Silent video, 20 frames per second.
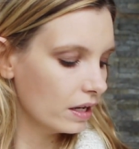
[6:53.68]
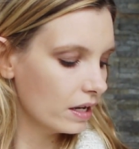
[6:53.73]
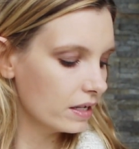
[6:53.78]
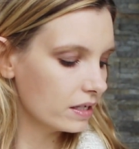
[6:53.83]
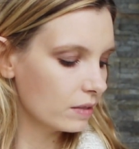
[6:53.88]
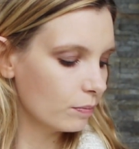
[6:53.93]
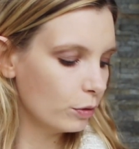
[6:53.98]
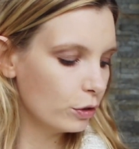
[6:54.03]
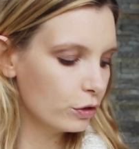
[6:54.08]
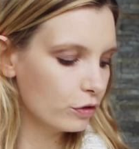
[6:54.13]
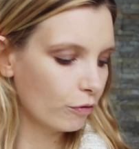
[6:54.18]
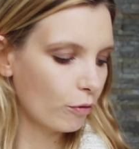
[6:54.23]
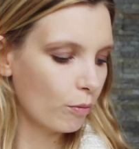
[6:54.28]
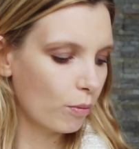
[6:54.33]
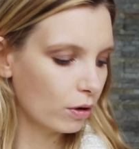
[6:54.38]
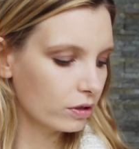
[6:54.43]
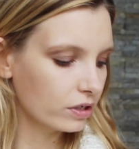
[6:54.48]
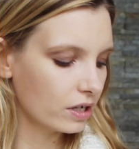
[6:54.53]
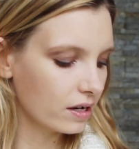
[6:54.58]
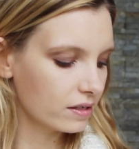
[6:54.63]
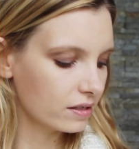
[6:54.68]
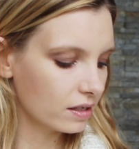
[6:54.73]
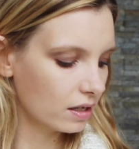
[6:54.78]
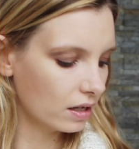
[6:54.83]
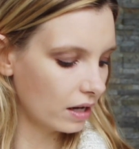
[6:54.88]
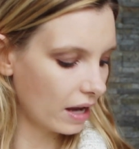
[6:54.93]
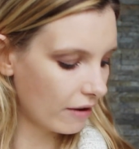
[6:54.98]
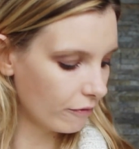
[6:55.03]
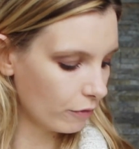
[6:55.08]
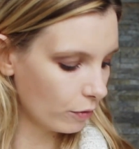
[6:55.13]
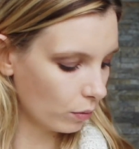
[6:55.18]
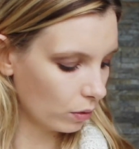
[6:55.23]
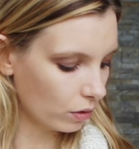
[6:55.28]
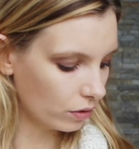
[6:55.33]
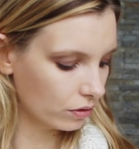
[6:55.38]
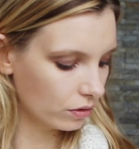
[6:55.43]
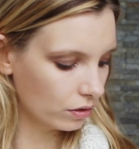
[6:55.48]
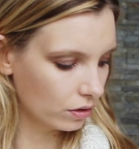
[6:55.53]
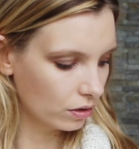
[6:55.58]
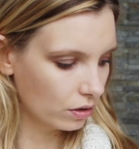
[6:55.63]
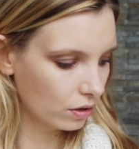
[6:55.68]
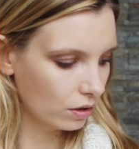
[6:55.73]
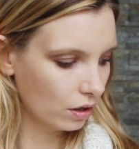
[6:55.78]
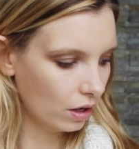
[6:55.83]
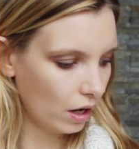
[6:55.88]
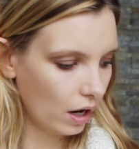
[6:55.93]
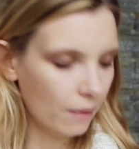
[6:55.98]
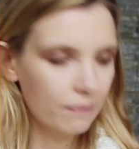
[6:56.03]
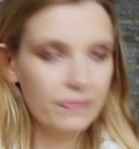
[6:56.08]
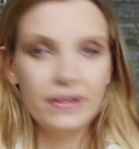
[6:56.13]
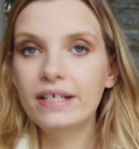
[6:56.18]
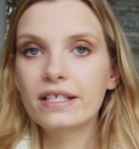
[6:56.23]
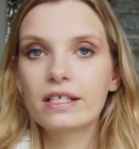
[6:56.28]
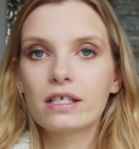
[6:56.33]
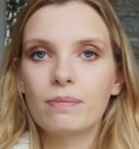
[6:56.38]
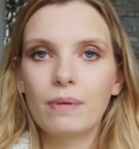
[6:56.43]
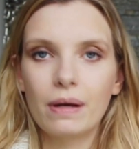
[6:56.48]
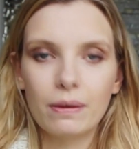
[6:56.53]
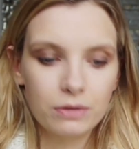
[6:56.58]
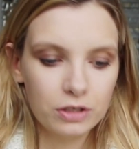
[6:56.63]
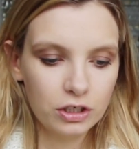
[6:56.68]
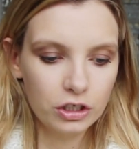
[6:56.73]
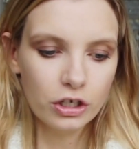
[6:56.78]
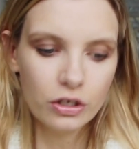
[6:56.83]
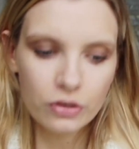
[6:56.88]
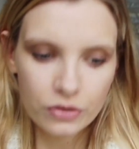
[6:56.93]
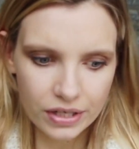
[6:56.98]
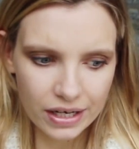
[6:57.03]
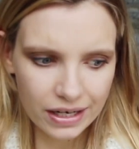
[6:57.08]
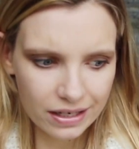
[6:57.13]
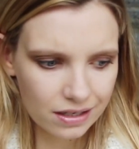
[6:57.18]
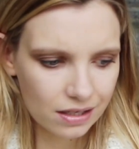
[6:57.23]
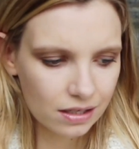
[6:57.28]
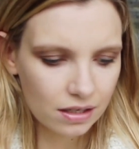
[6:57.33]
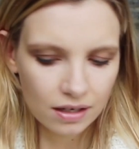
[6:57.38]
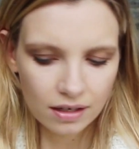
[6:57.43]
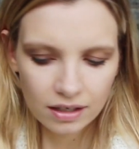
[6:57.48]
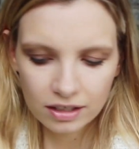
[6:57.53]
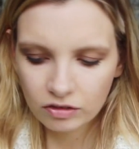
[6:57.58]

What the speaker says: it's a beautiful product and everyone needs to be able to use it.